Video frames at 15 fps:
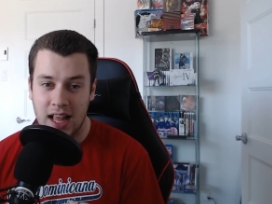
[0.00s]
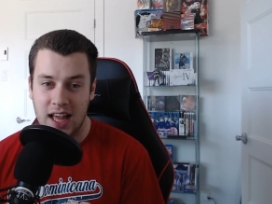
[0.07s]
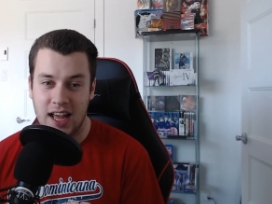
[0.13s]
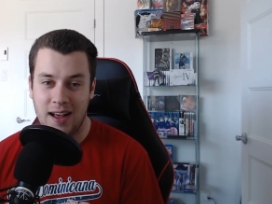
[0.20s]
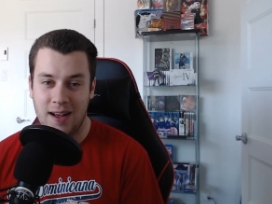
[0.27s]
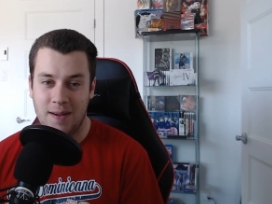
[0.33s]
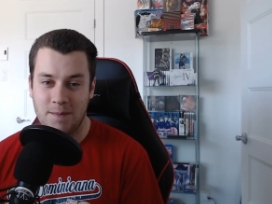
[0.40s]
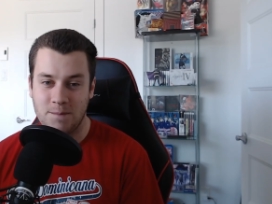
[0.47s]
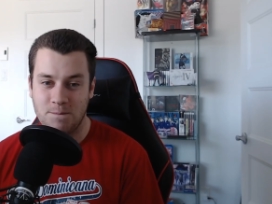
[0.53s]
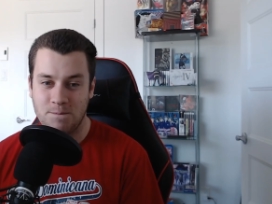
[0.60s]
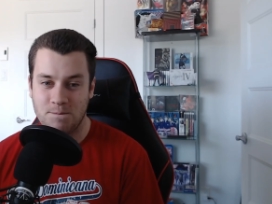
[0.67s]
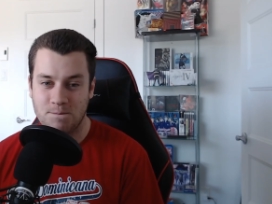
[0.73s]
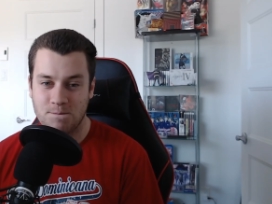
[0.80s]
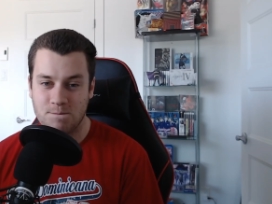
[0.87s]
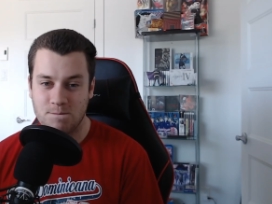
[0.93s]
Um,
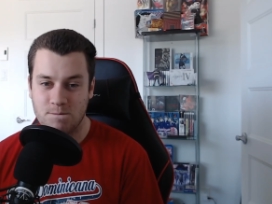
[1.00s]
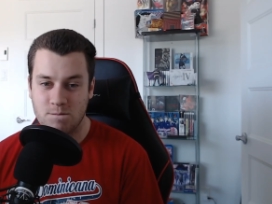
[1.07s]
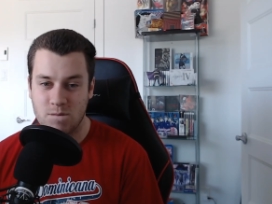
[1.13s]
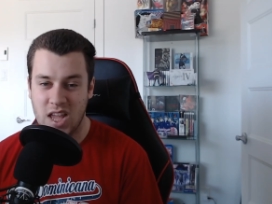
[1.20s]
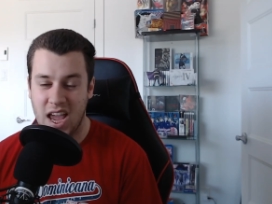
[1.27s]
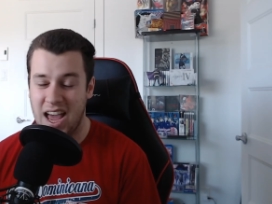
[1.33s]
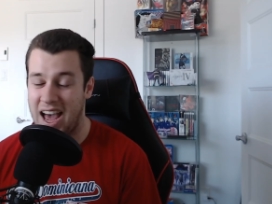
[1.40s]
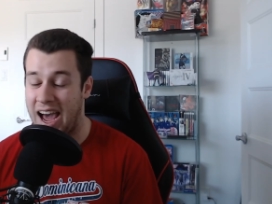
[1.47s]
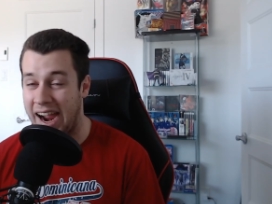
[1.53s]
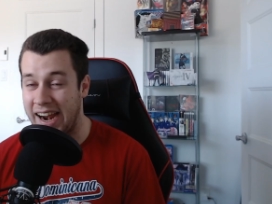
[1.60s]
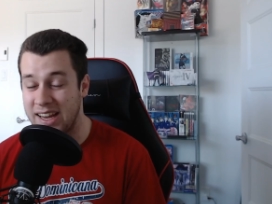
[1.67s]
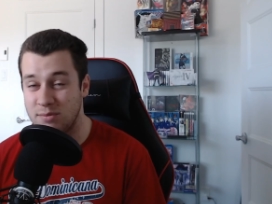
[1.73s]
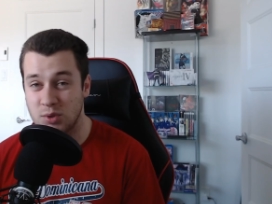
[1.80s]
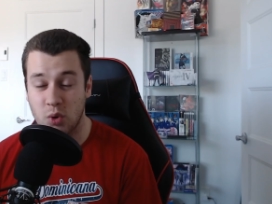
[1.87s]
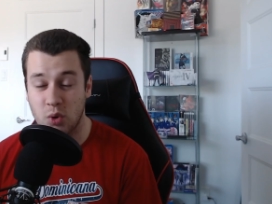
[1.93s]

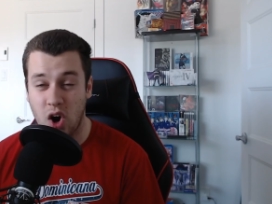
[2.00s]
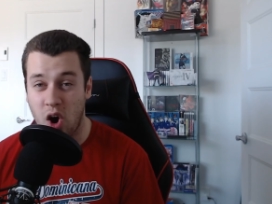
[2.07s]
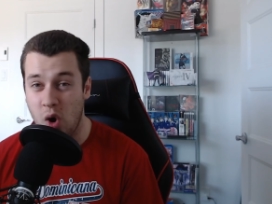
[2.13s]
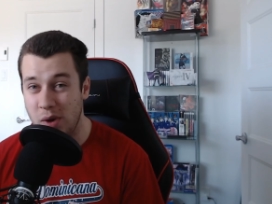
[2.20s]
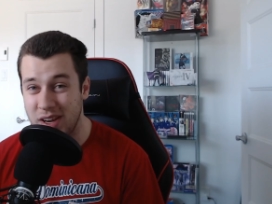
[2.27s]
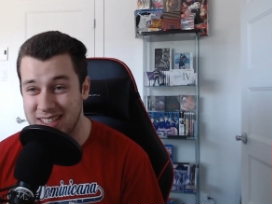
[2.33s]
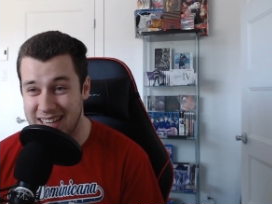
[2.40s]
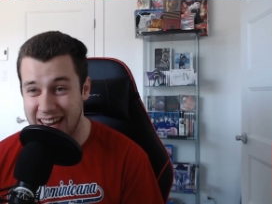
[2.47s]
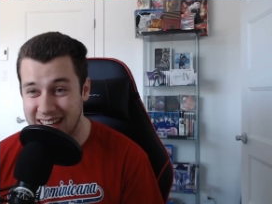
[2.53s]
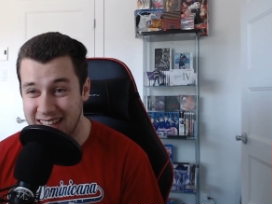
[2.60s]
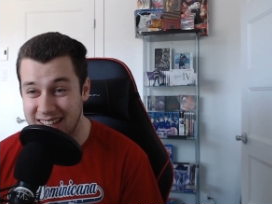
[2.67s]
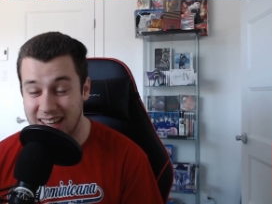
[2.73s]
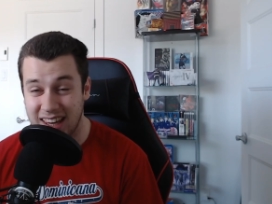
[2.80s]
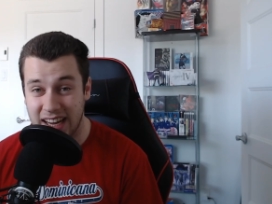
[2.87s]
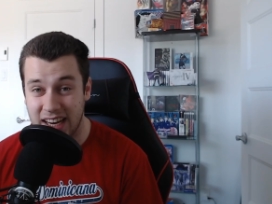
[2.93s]
items were always getting
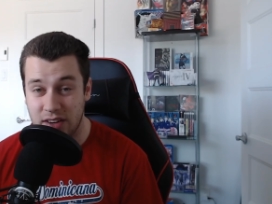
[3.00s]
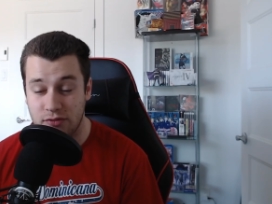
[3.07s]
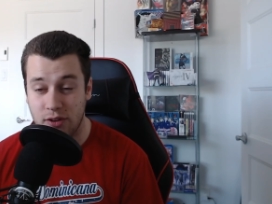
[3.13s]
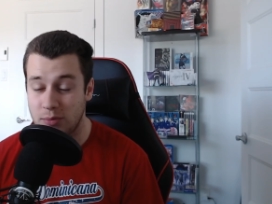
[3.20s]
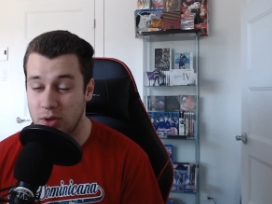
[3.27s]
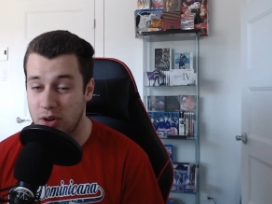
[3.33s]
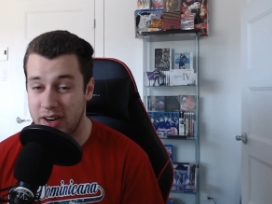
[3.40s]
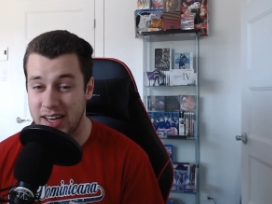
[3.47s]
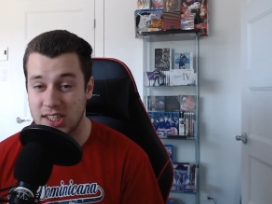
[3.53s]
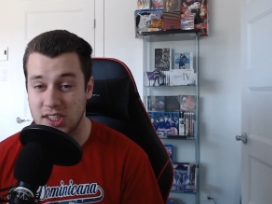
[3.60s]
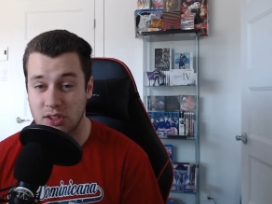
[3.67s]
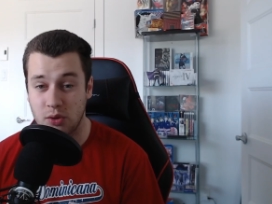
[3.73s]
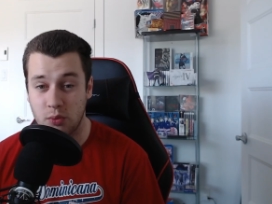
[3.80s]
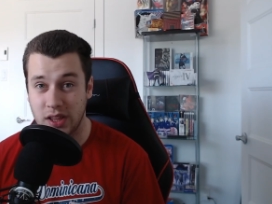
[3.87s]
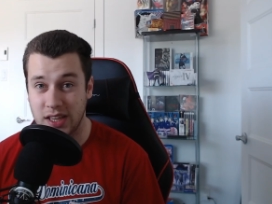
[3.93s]
delayed from their
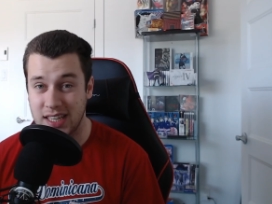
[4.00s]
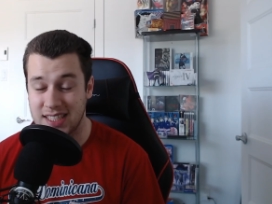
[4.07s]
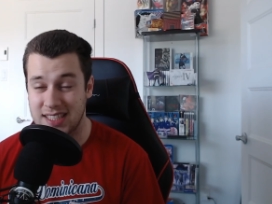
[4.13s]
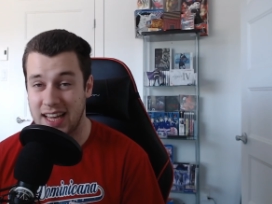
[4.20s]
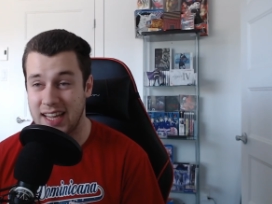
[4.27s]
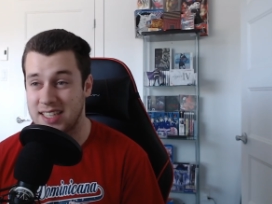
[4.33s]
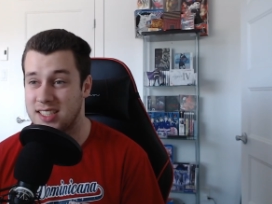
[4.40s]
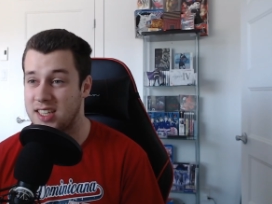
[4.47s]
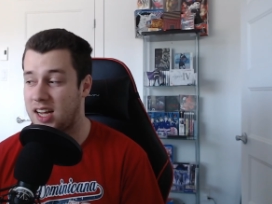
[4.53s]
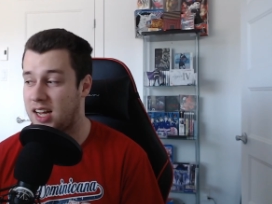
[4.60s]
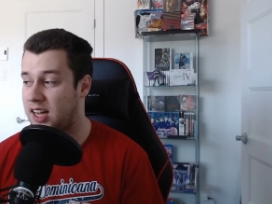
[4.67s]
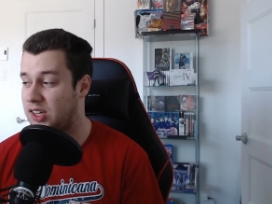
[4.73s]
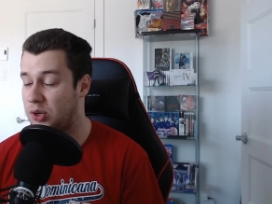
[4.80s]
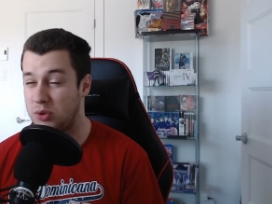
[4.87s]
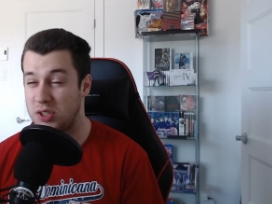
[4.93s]
initial release date.
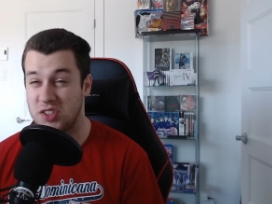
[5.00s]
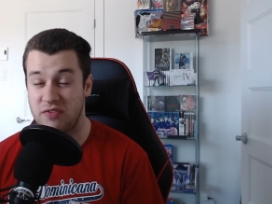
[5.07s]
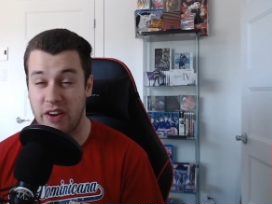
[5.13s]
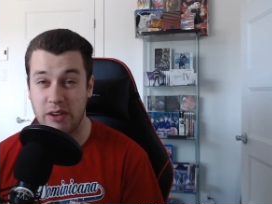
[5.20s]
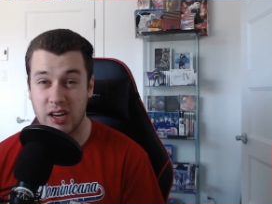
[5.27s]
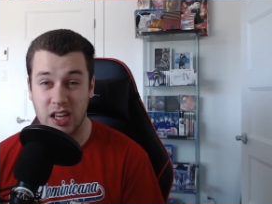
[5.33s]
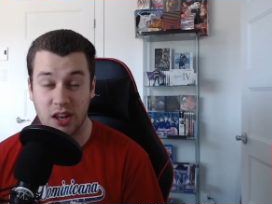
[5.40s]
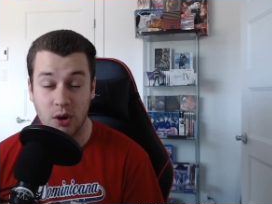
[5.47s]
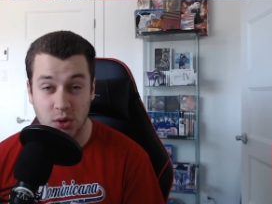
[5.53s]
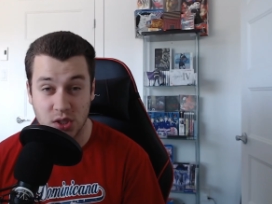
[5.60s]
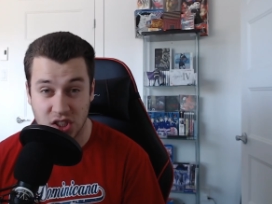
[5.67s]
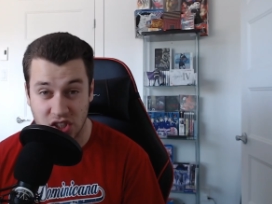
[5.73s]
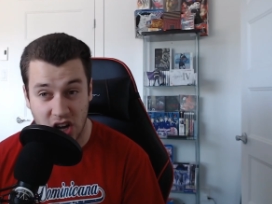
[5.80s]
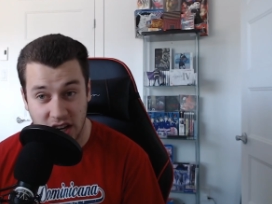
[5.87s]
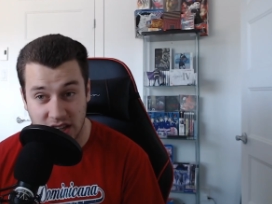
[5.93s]
Uh, there was very low
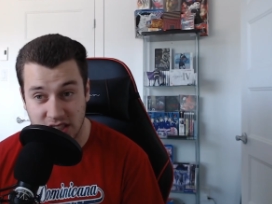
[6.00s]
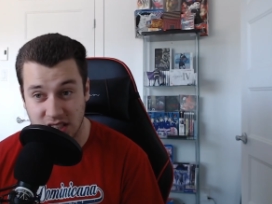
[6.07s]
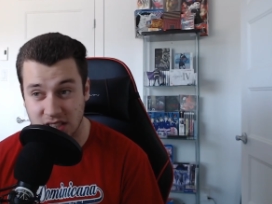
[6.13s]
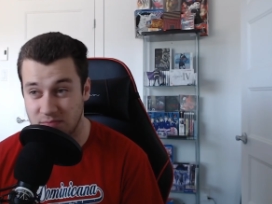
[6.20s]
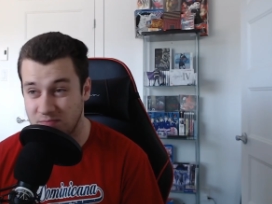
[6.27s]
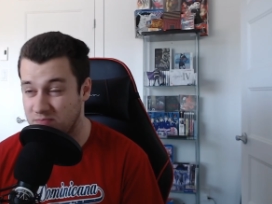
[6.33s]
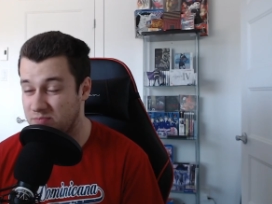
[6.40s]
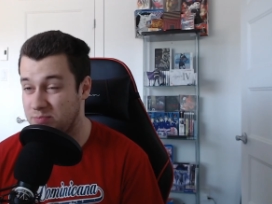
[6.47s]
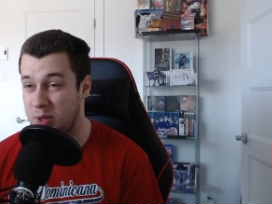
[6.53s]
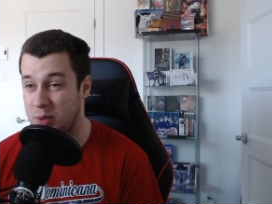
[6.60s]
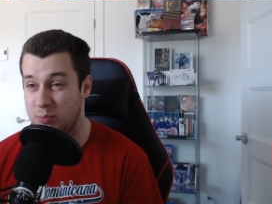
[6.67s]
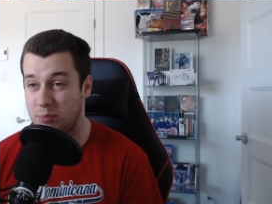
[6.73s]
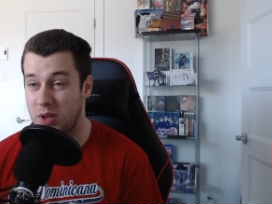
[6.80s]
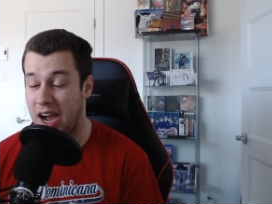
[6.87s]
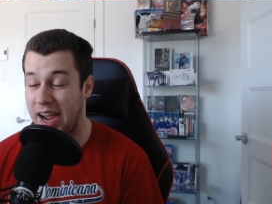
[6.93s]
stocks.
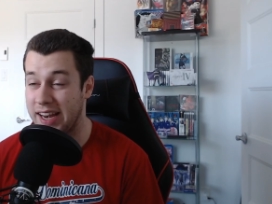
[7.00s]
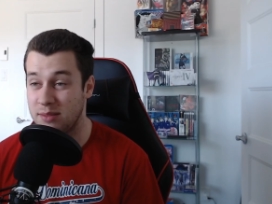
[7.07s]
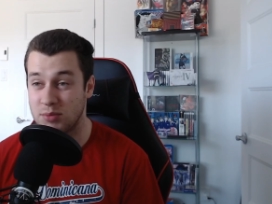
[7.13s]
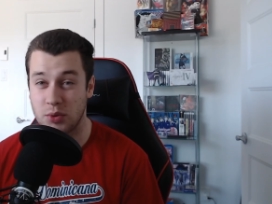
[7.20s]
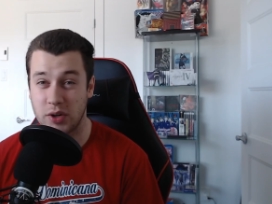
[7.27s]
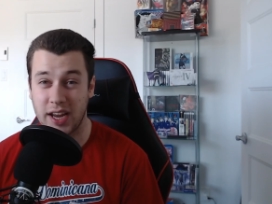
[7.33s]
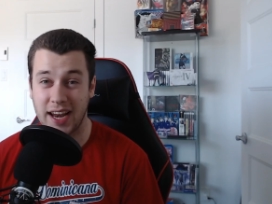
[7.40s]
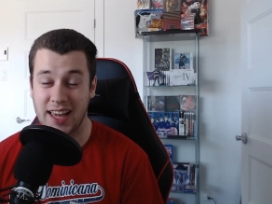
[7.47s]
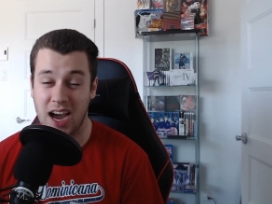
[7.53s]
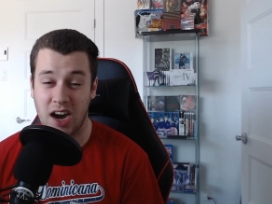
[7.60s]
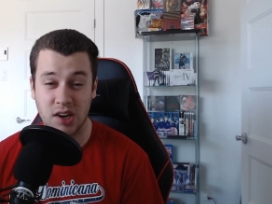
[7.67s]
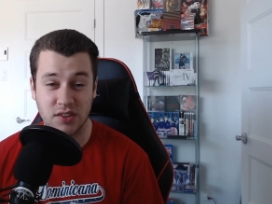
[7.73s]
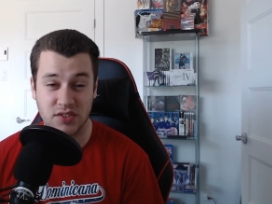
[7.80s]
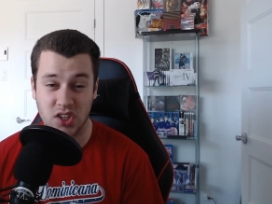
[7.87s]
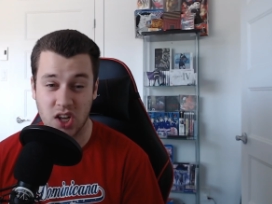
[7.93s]
People, items were getting
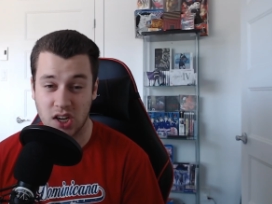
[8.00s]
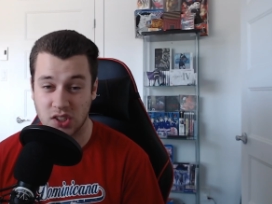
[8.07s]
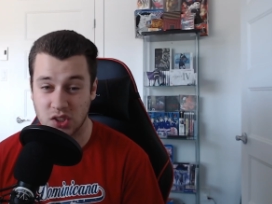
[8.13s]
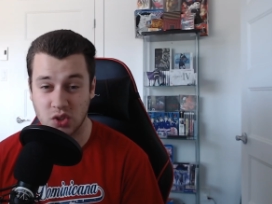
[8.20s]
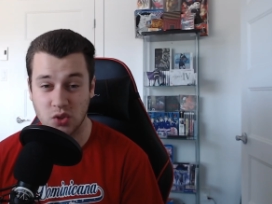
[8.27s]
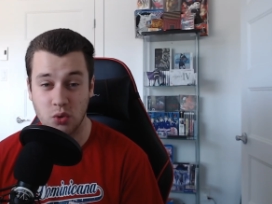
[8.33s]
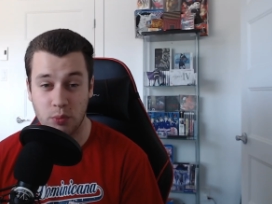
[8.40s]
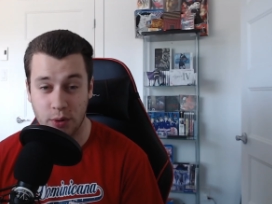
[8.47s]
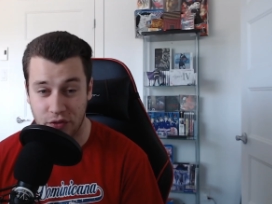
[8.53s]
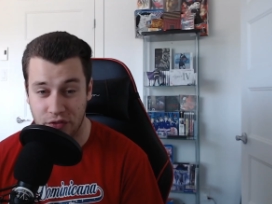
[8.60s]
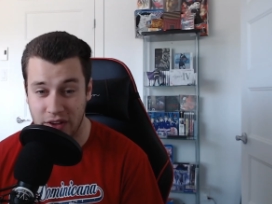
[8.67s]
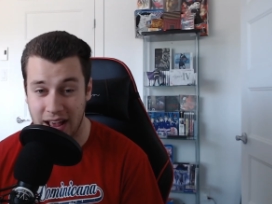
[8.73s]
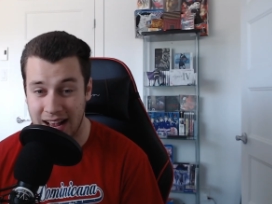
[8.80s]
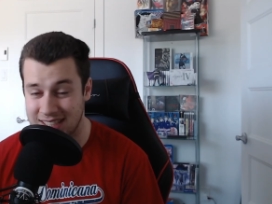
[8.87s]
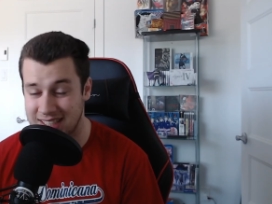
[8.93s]
out of stock super
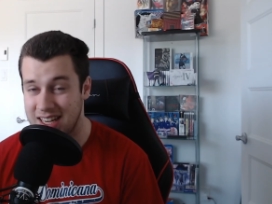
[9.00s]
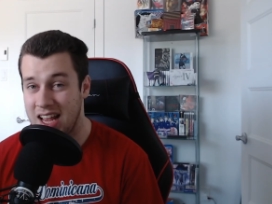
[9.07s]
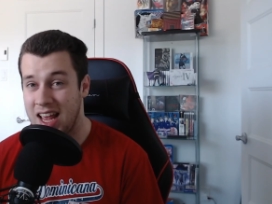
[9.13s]
fast,